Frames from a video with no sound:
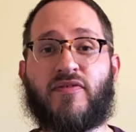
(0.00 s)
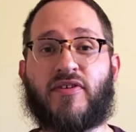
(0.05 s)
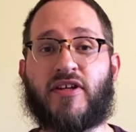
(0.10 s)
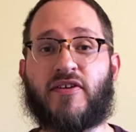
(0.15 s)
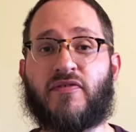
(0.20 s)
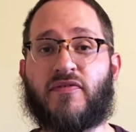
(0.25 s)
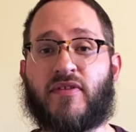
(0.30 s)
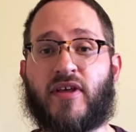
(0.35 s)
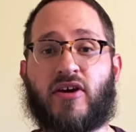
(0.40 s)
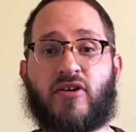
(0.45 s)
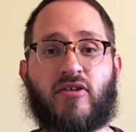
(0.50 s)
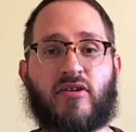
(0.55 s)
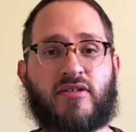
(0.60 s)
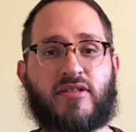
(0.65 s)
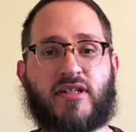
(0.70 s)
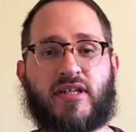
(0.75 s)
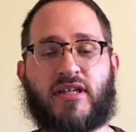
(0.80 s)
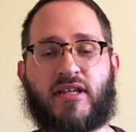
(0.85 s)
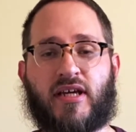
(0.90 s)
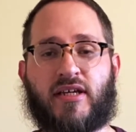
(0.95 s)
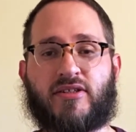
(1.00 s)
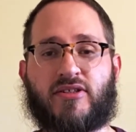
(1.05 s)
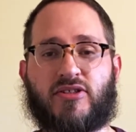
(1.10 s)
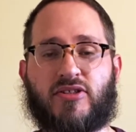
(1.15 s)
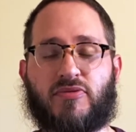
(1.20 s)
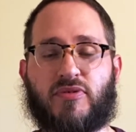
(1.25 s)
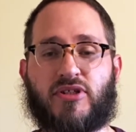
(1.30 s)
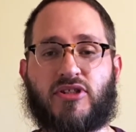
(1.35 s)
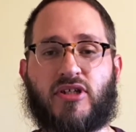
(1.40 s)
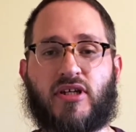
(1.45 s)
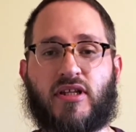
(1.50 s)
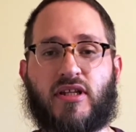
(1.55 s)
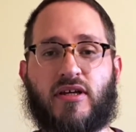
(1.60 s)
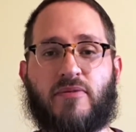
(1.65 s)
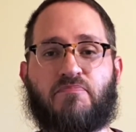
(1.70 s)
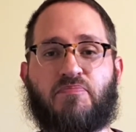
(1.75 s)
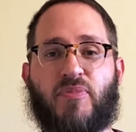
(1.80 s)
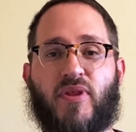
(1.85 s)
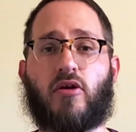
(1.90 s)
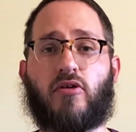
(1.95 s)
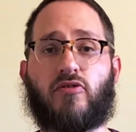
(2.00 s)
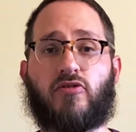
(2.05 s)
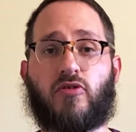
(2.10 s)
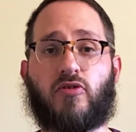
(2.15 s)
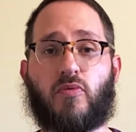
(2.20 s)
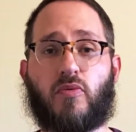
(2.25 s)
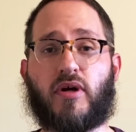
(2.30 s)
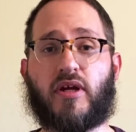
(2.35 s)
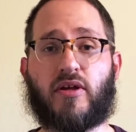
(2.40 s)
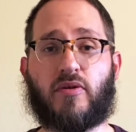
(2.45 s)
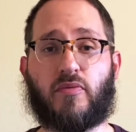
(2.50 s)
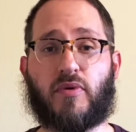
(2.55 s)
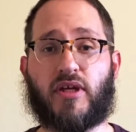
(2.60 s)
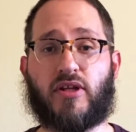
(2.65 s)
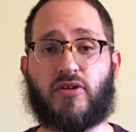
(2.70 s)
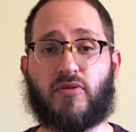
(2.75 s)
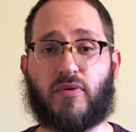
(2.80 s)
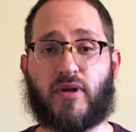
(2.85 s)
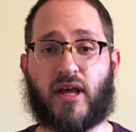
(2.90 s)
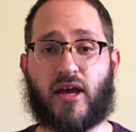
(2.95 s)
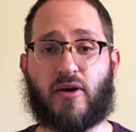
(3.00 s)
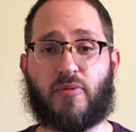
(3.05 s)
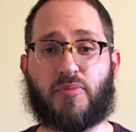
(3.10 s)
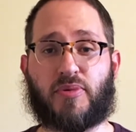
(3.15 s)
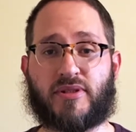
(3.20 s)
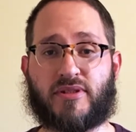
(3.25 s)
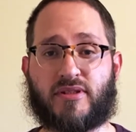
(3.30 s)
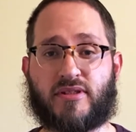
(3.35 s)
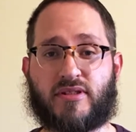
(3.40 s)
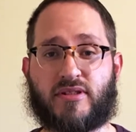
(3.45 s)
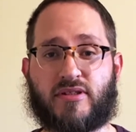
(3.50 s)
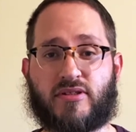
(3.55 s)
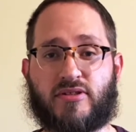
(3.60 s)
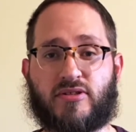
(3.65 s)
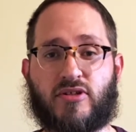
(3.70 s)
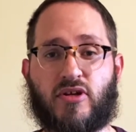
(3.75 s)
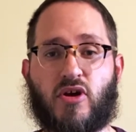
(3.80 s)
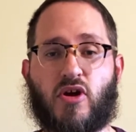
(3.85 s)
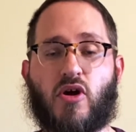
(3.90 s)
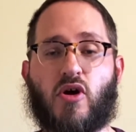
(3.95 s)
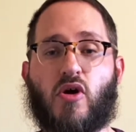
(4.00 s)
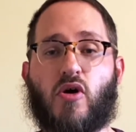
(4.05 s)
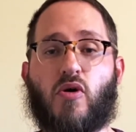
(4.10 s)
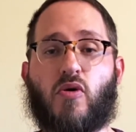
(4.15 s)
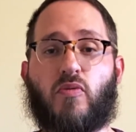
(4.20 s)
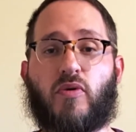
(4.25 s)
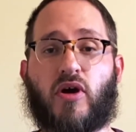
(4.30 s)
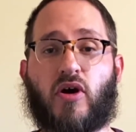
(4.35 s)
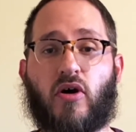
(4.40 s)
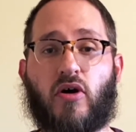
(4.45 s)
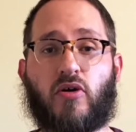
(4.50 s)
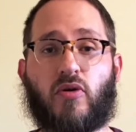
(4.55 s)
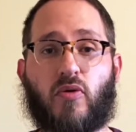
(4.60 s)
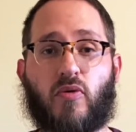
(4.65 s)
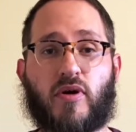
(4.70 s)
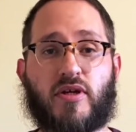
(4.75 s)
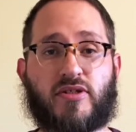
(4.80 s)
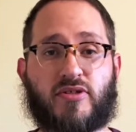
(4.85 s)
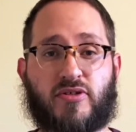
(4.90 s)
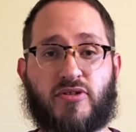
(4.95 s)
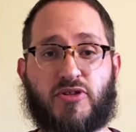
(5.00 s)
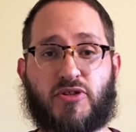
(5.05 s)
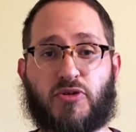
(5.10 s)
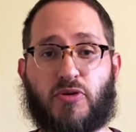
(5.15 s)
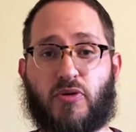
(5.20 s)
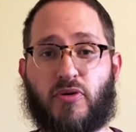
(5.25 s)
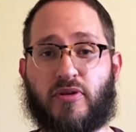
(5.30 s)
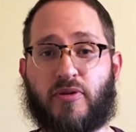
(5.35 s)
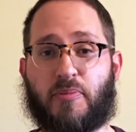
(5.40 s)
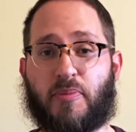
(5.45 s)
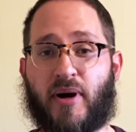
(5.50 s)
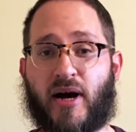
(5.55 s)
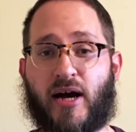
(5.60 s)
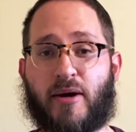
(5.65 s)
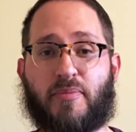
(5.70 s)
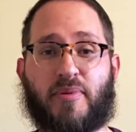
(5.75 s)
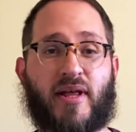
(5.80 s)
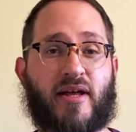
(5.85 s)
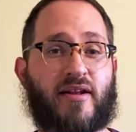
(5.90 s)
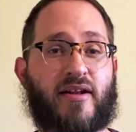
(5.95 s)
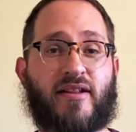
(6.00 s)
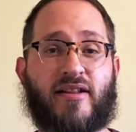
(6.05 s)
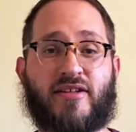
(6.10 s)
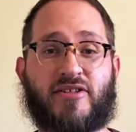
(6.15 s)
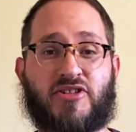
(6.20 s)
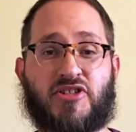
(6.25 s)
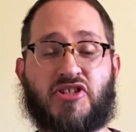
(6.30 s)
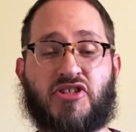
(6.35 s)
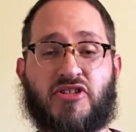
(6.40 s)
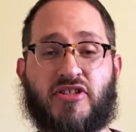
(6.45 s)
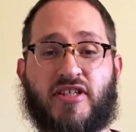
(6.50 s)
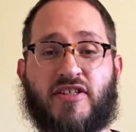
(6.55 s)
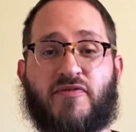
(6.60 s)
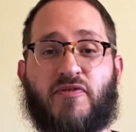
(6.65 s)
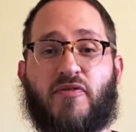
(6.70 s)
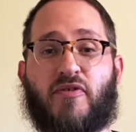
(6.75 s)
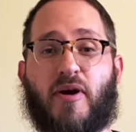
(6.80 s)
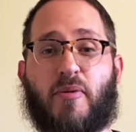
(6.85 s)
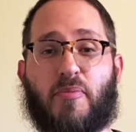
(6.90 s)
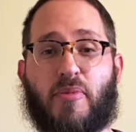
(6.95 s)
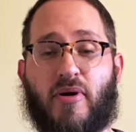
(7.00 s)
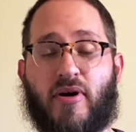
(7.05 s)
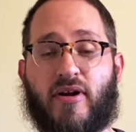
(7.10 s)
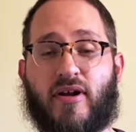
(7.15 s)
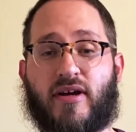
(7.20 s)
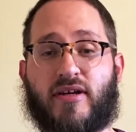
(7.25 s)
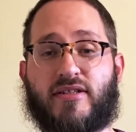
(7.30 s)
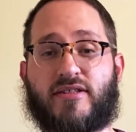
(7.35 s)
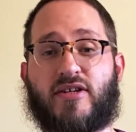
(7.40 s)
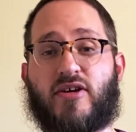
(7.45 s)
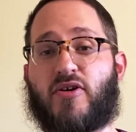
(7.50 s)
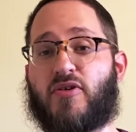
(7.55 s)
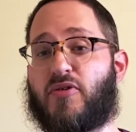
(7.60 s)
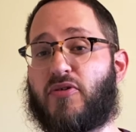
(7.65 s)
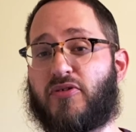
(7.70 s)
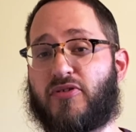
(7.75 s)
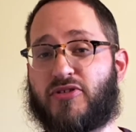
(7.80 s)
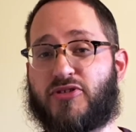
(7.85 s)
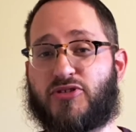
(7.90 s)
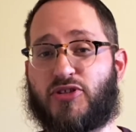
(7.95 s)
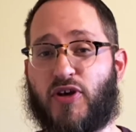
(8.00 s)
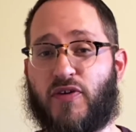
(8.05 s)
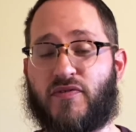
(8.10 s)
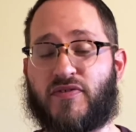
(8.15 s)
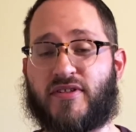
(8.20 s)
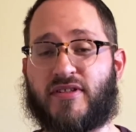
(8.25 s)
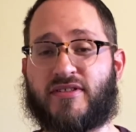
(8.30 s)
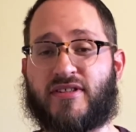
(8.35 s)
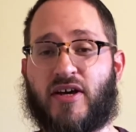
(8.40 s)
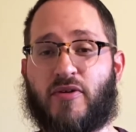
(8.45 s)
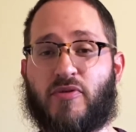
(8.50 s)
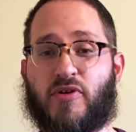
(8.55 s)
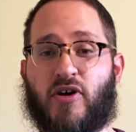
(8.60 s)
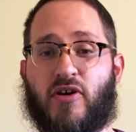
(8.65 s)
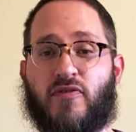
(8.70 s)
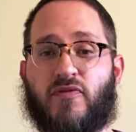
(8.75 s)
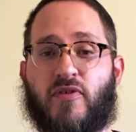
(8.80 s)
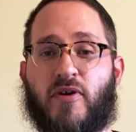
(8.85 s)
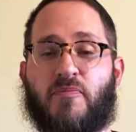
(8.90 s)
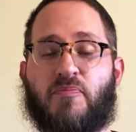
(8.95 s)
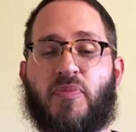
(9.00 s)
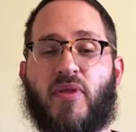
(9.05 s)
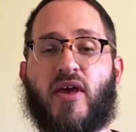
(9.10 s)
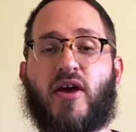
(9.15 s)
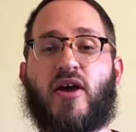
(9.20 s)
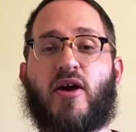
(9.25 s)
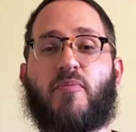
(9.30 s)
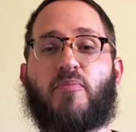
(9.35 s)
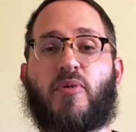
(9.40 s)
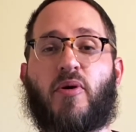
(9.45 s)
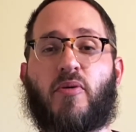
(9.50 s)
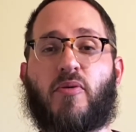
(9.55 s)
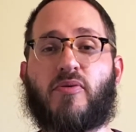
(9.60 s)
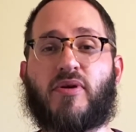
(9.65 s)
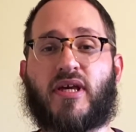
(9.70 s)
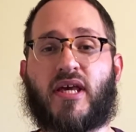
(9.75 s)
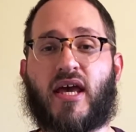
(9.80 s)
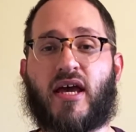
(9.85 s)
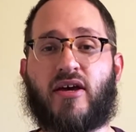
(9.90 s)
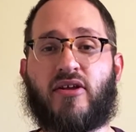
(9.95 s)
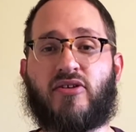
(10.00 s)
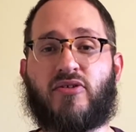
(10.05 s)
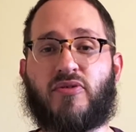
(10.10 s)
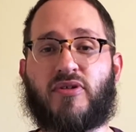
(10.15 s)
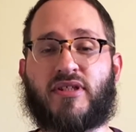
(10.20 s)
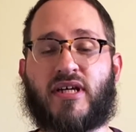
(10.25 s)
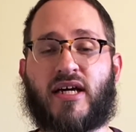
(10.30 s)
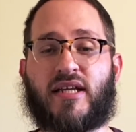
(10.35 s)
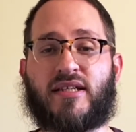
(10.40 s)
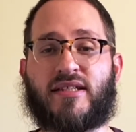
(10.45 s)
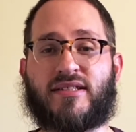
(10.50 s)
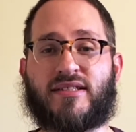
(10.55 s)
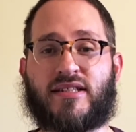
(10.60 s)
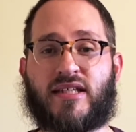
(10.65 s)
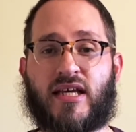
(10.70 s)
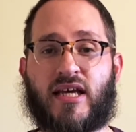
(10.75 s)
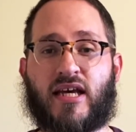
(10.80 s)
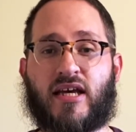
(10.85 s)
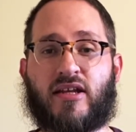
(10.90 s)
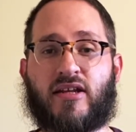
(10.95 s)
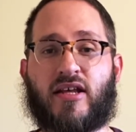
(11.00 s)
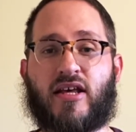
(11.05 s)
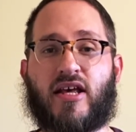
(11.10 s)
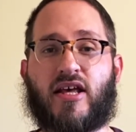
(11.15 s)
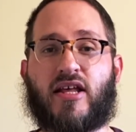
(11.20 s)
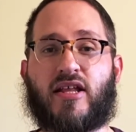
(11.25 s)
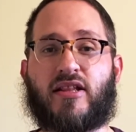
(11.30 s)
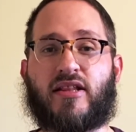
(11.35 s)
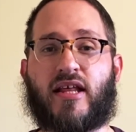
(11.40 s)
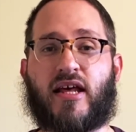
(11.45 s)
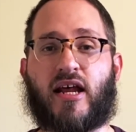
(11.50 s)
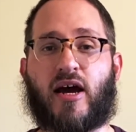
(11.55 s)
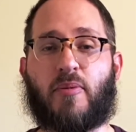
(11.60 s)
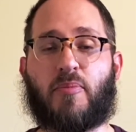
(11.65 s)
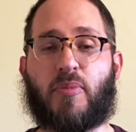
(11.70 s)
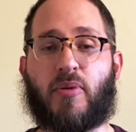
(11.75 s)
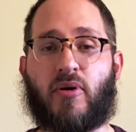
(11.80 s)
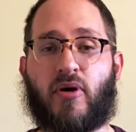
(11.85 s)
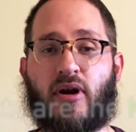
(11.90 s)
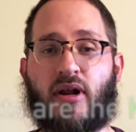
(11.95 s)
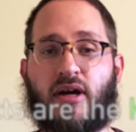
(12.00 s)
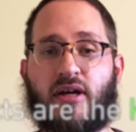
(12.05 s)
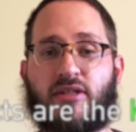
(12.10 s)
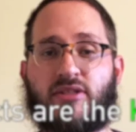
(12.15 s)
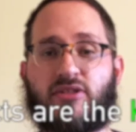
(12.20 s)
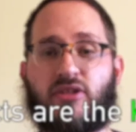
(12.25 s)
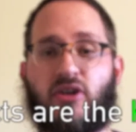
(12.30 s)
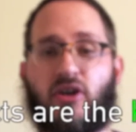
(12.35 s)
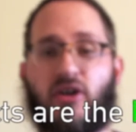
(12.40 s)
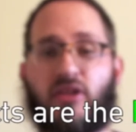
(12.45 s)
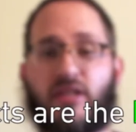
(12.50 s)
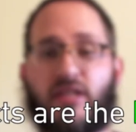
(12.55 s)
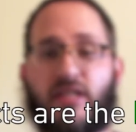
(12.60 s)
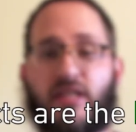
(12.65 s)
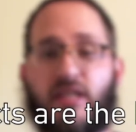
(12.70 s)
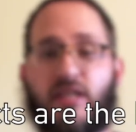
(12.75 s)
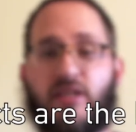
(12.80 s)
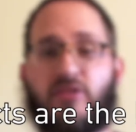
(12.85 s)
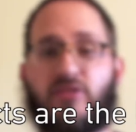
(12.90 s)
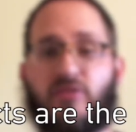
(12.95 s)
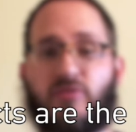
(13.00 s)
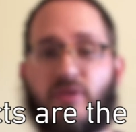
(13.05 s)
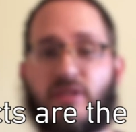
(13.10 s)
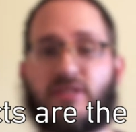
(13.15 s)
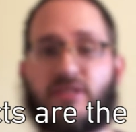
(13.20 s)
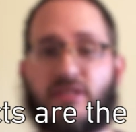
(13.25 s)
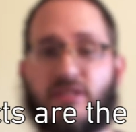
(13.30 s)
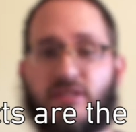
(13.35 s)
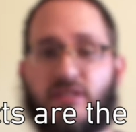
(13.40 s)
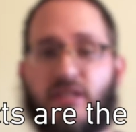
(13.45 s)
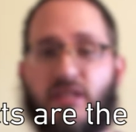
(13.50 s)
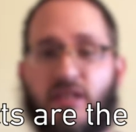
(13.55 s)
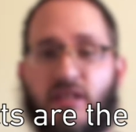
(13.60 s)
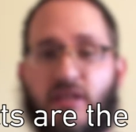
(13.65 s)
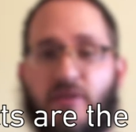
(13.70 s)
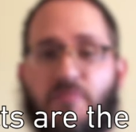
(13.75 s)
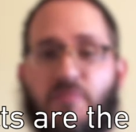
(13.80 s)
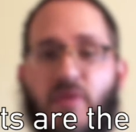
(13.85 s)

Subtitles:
if they aren't connected to each other. So what can we do in our businesses? We can't always control the pipeline and logistics for our products or the services that we offer, but what we can do is understand that our products are the key to us succeeding.